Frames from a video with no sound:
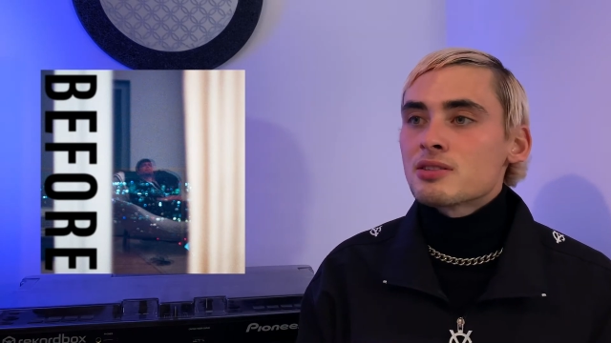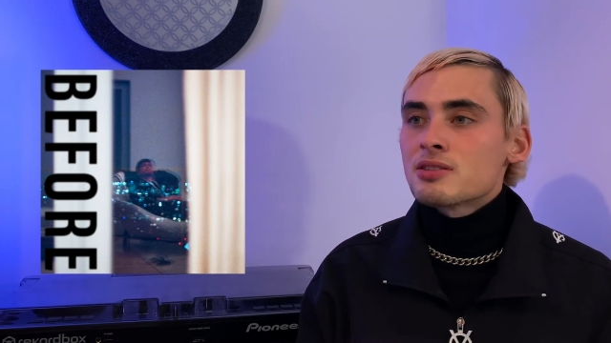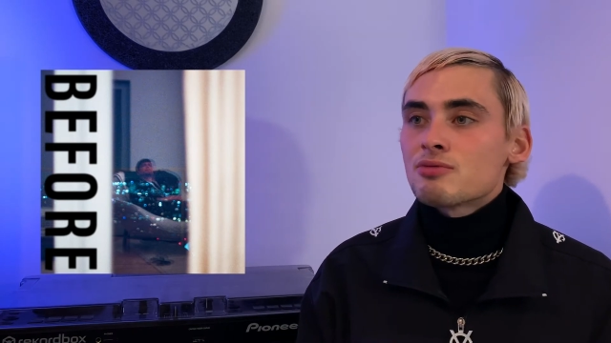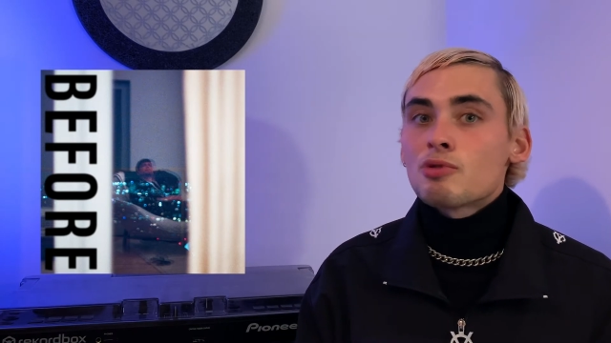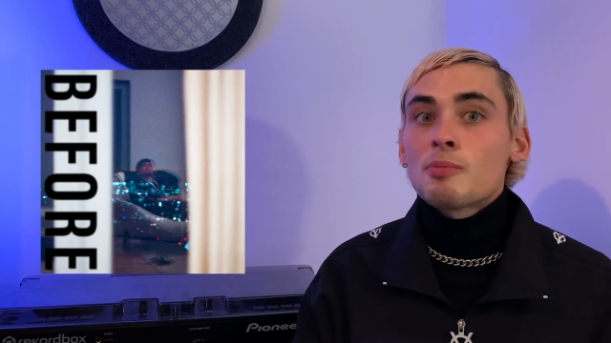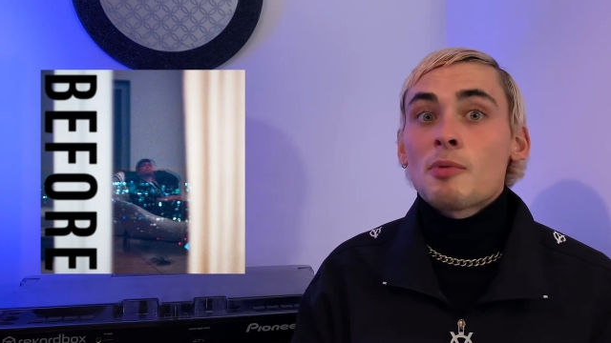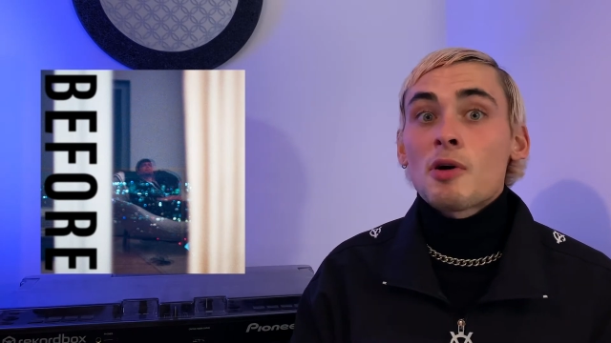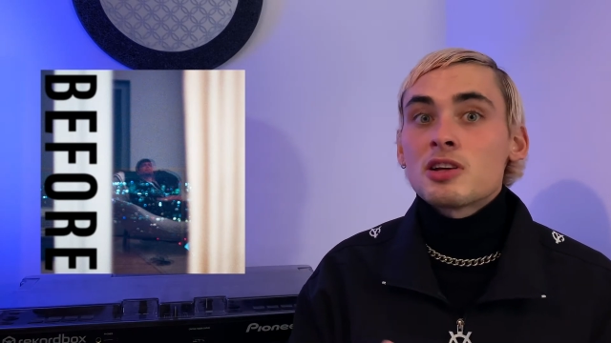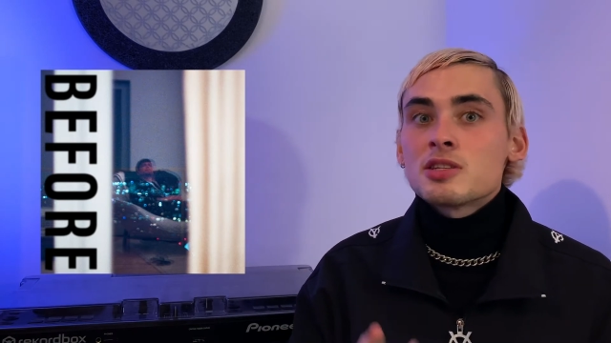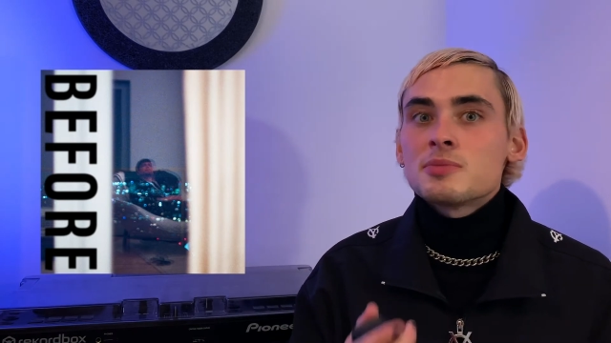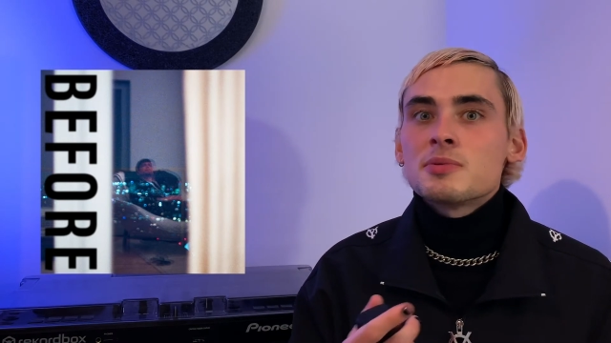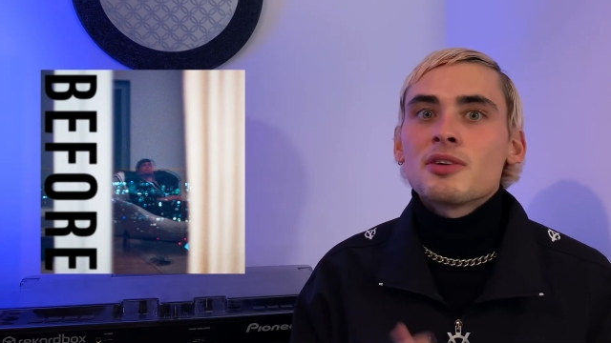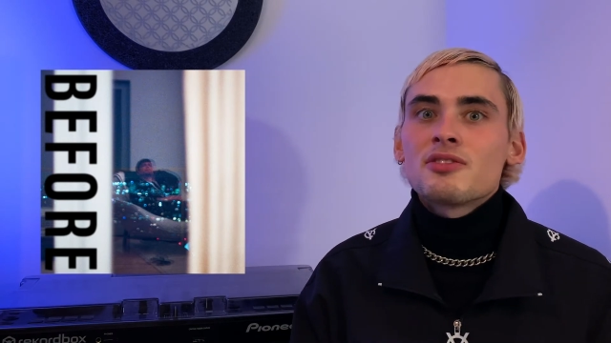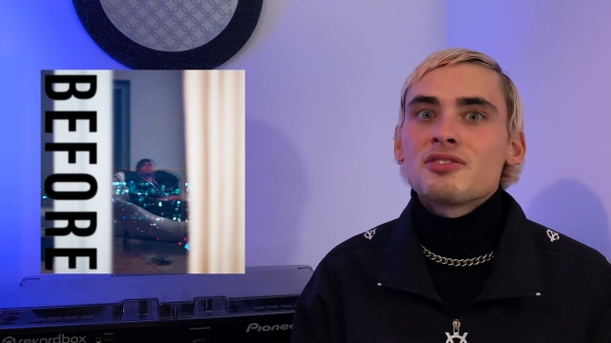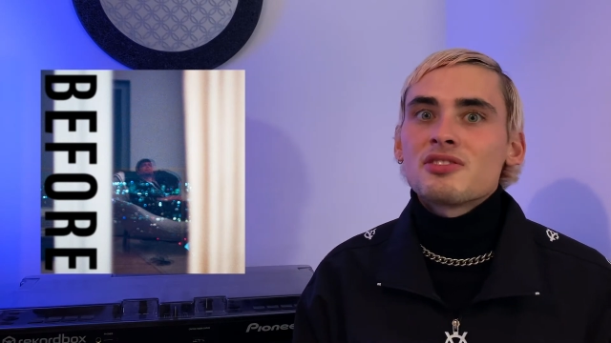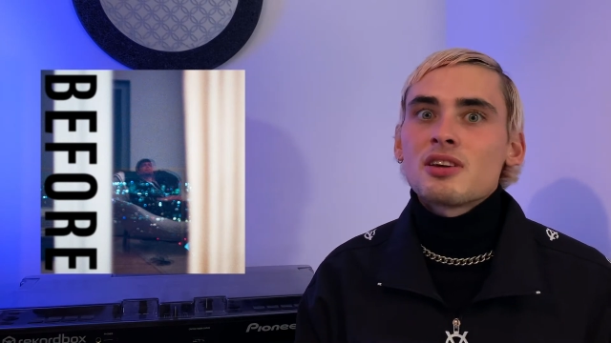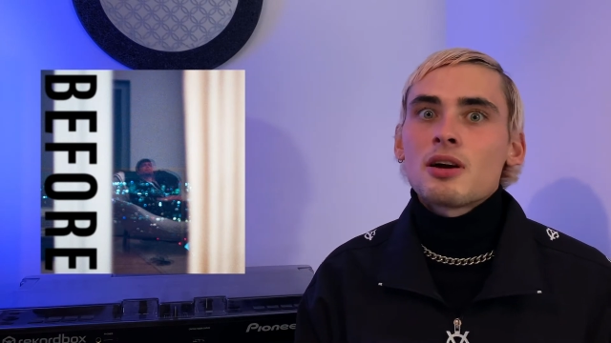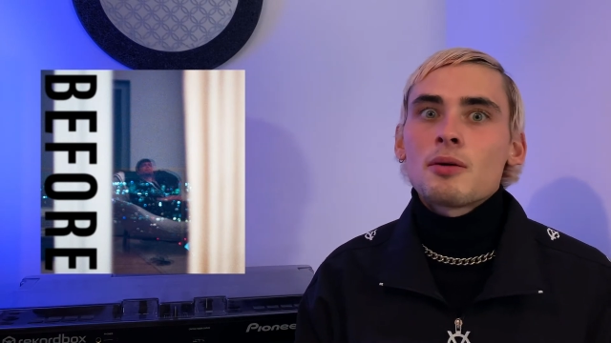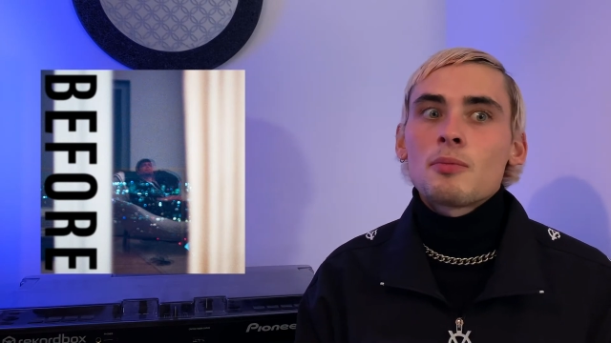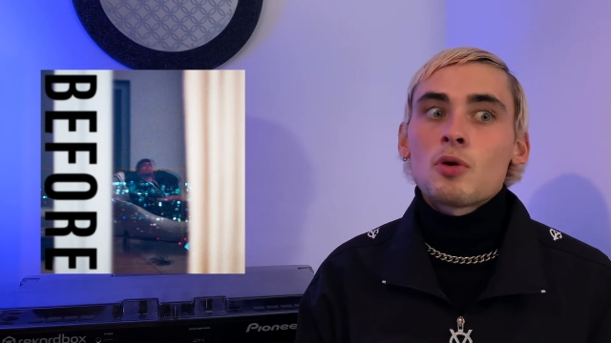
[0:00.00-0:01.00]
it reminds me of
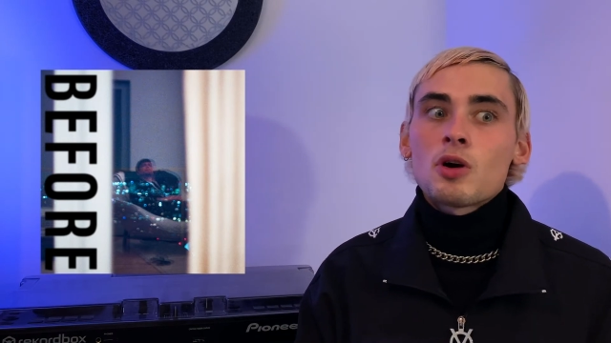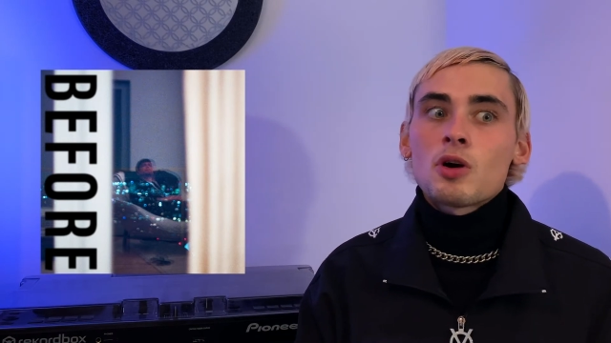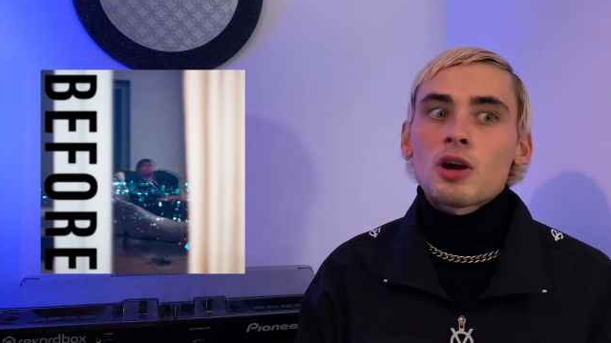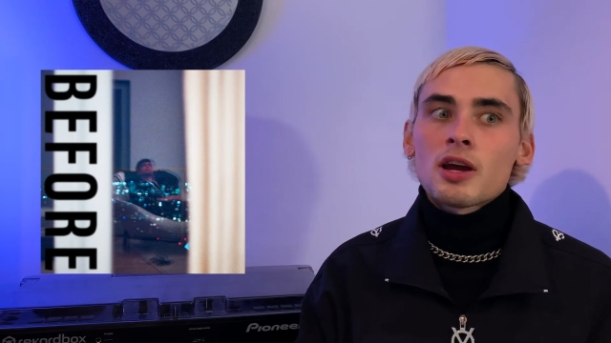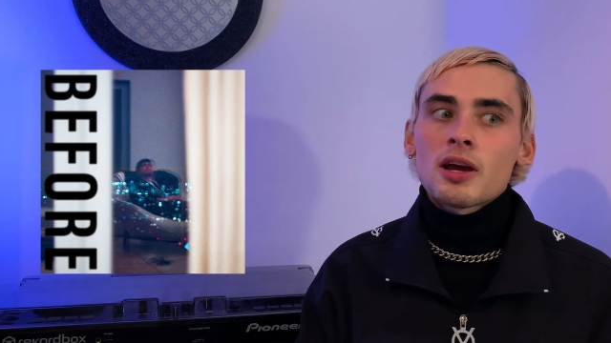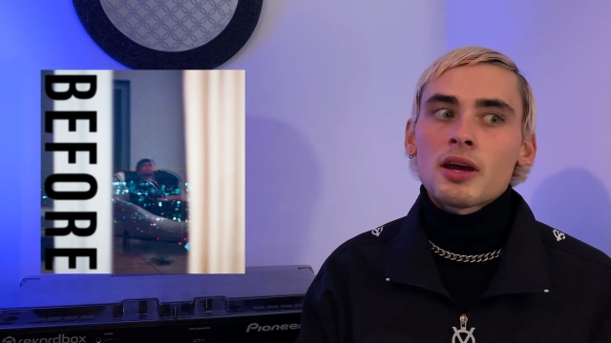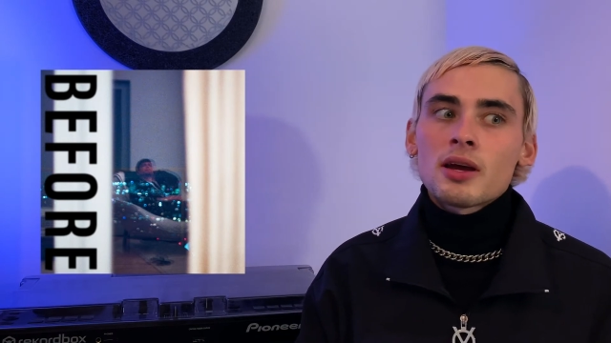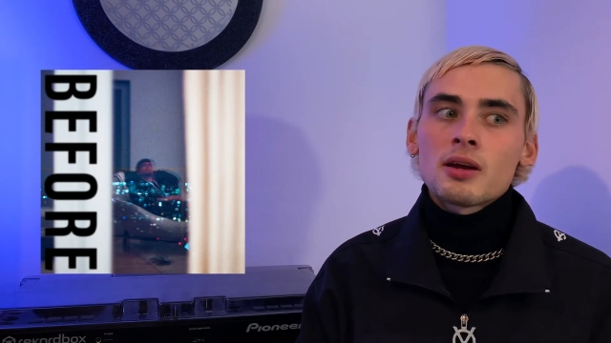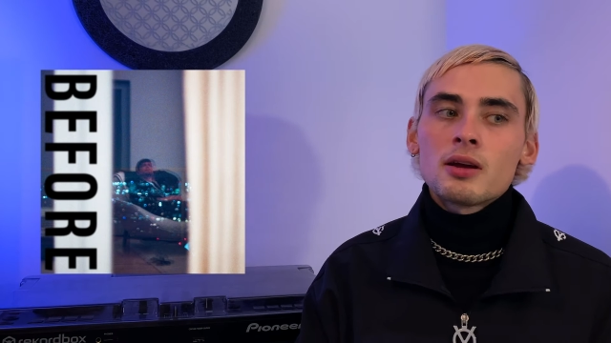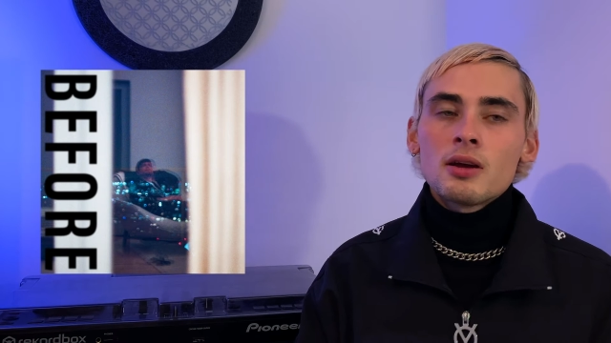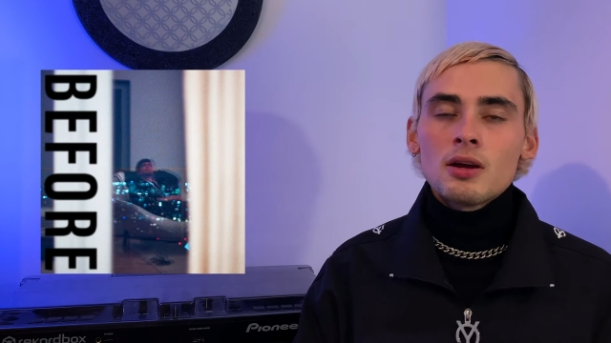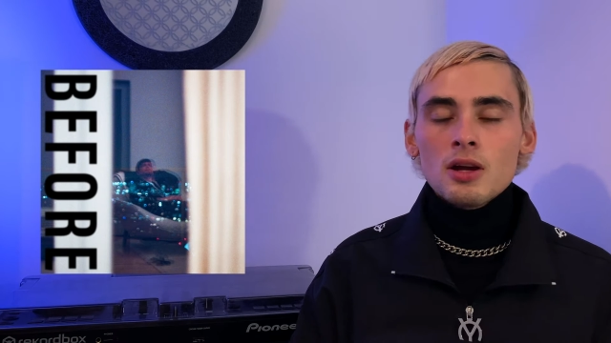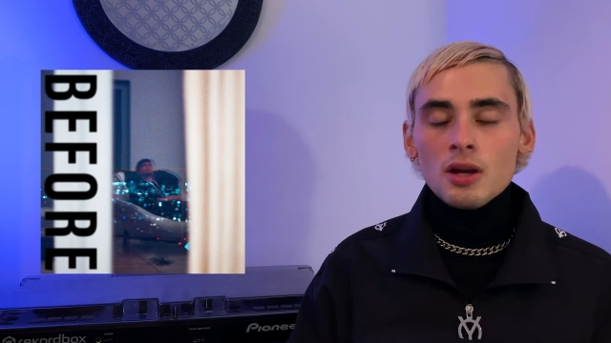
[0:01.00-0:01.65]
CMYK.